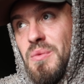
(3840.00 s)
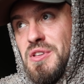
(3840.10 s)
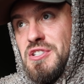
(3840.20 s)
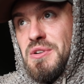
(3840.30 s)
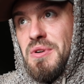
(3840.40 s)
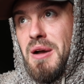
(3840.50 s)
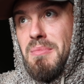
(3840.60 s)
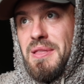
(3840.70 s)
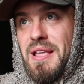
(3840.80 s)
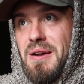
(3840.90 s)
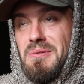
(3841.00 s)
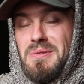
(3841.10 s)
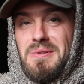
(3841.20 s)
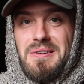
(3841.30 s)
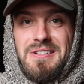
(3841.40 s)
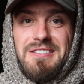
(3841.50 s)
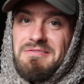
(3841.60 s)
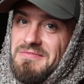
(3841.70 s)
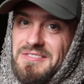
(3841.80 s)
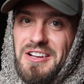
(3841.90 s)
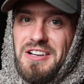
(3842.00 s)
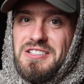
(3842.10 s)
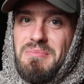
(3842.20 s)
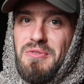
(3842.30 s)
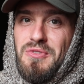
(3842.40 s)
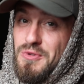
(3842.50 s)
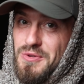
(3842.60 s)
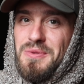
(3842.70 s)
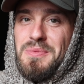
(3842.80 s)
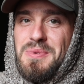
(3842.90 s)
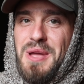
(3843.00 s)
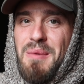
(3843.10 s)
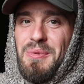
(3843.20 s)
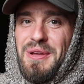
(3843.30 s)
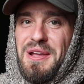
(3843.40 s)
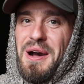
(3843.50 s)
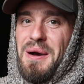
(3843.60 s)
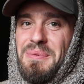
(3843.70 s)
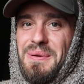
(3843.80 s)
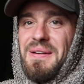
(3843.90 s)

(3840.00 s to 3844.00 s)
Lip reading: The wind's still coming down. Like I said before, come on the carp.